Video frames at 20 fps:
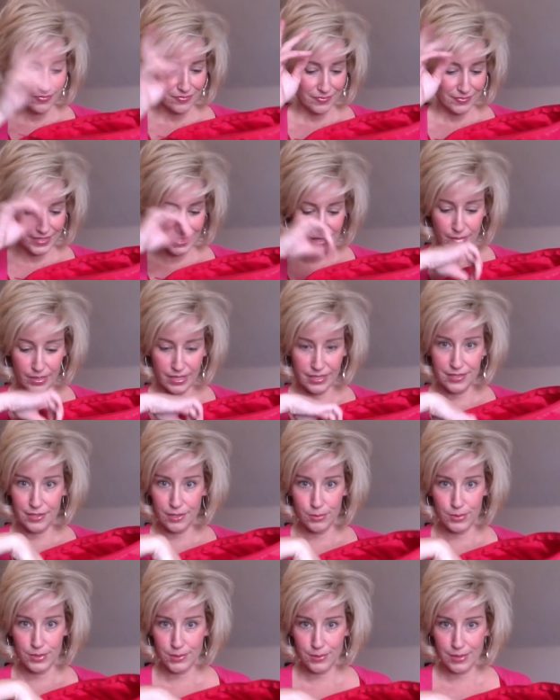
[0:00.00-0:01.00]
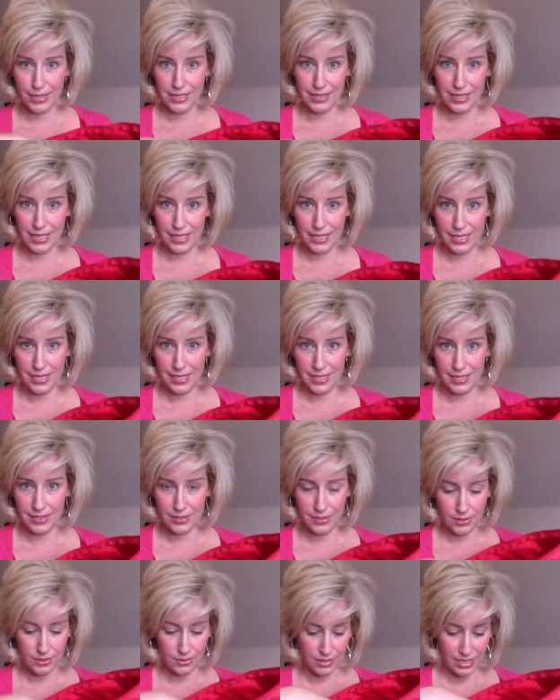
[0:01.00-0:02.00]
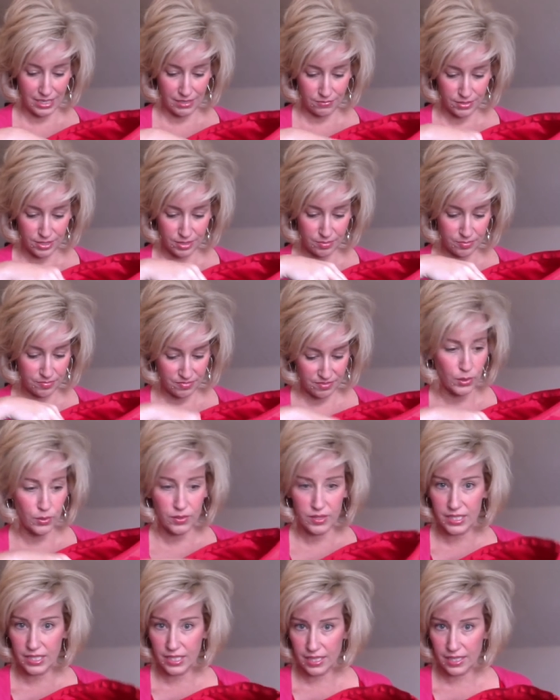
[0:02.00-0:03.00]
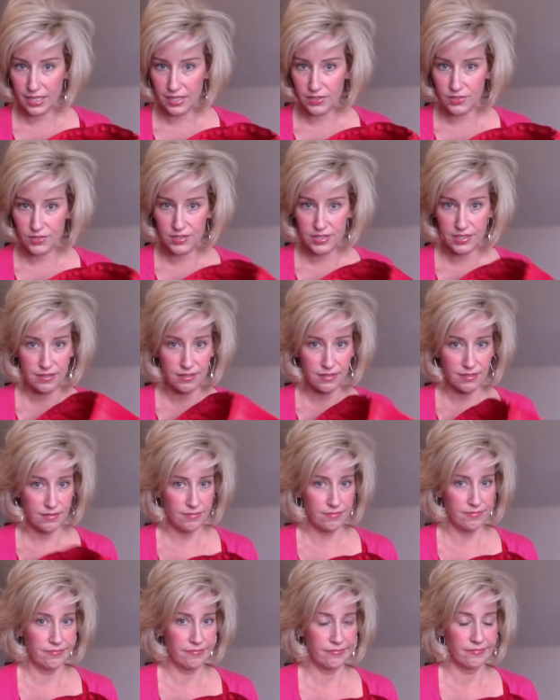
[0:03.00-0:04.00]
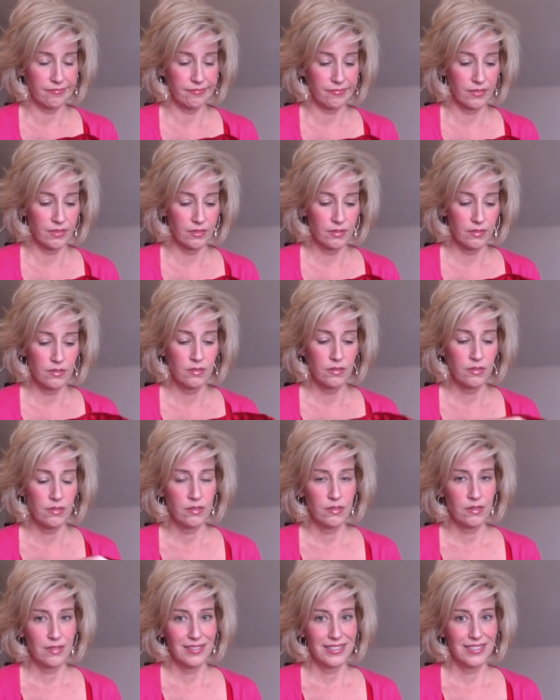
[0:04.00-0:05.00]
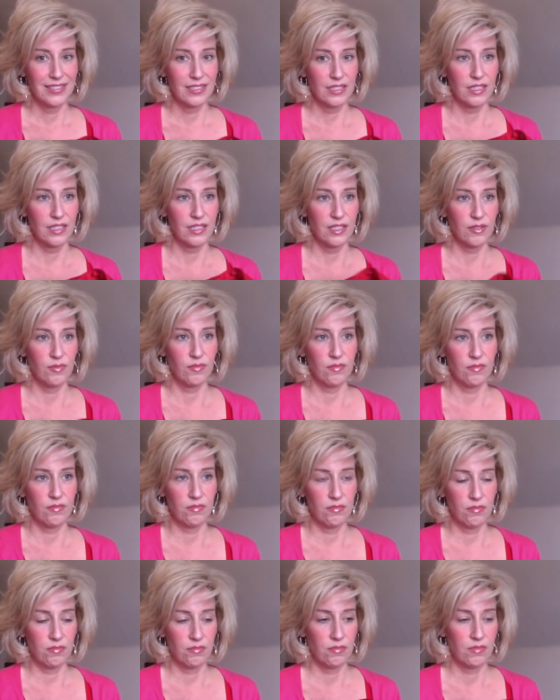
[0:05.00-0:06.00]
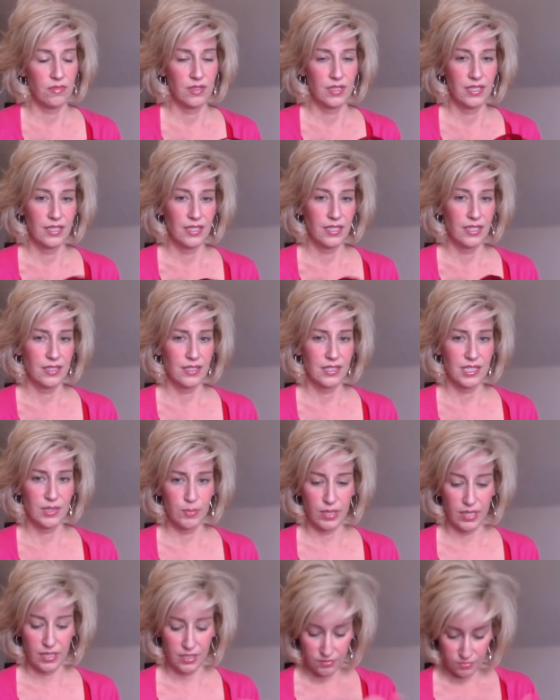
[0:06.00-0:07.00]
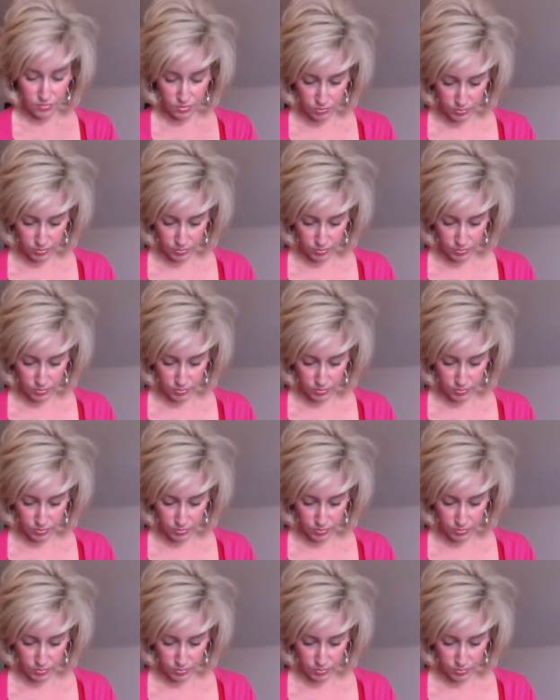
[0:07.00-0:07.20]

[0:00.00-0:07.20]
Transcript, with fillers: somebody's always trying to light a candle or having a birthday or something. So yeah, that's about it for